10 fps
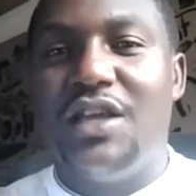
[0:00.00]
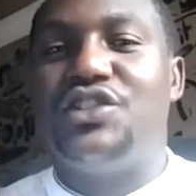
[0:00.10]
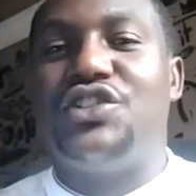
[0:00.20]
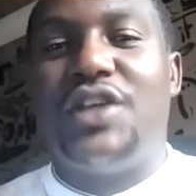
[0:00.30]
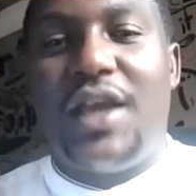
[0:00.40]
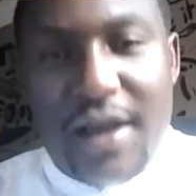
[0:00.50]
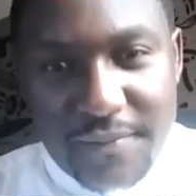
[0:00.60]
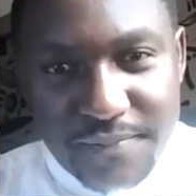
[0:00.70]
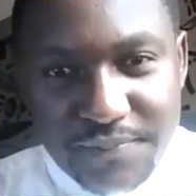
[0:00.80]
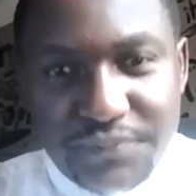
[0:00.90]
Share
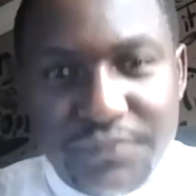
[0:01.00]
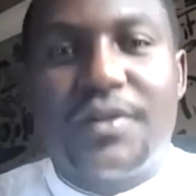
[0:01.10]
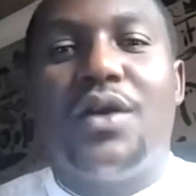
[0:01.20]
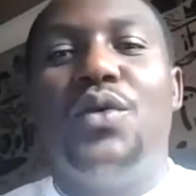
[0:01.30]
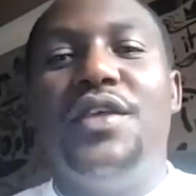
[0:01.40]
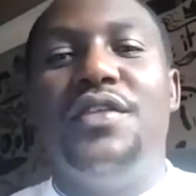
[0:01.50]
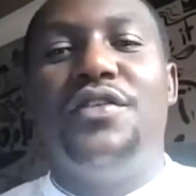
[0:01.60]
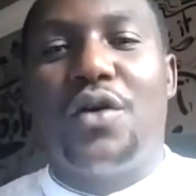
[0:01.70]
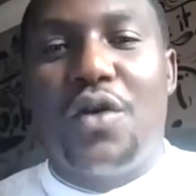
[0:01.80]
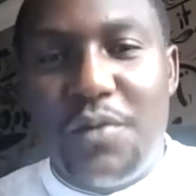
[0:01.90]
with
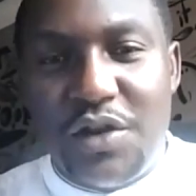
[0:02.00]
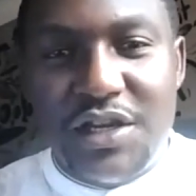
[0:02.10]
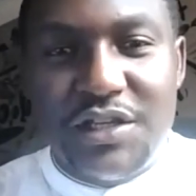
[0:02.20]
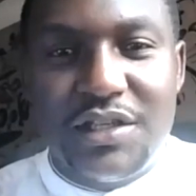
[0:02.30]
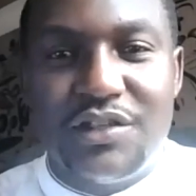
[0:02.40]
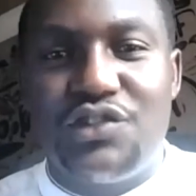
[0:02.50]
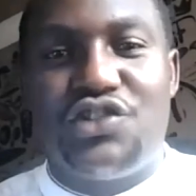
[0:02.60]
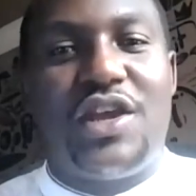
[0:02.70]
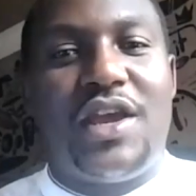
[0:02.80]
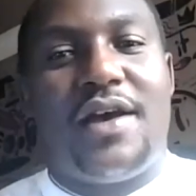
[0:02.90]
your communities.
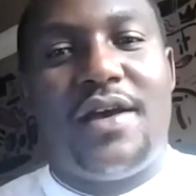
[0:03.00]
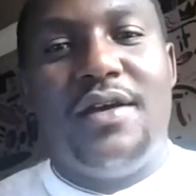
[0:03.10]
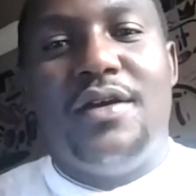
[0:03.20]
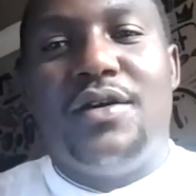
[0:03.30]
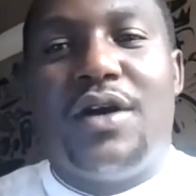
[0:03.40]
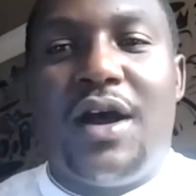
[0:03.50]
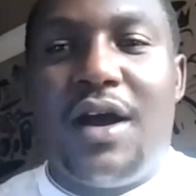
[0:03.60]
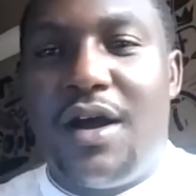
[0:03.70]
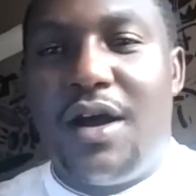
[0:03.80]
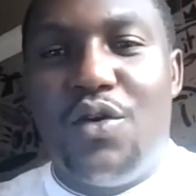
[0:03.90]
Share
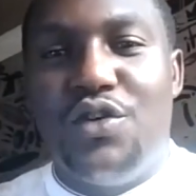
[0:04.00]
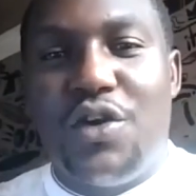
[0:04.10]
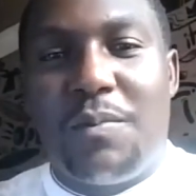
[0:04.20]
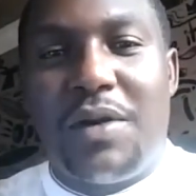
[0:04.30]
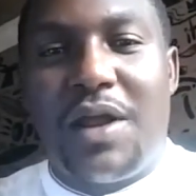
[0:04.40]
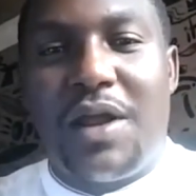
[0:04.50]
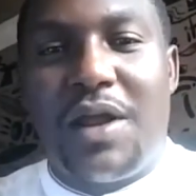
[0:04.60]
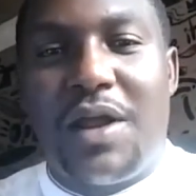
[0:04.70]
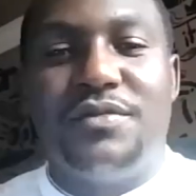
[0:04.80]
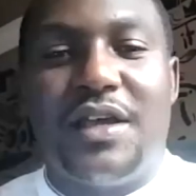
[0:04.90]
on your
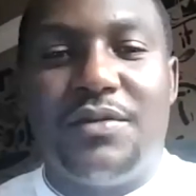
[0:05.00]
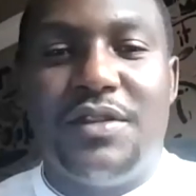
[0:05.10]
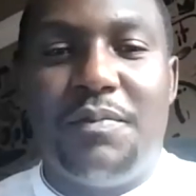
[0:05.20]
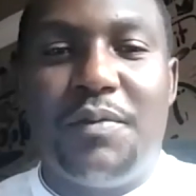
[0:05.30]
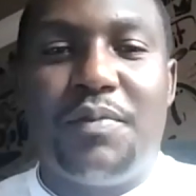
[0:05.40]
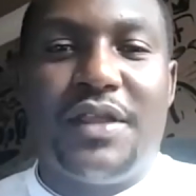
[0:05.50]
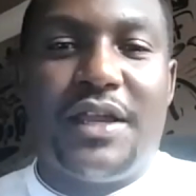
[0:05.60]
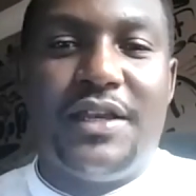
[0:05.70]
platforms and the people that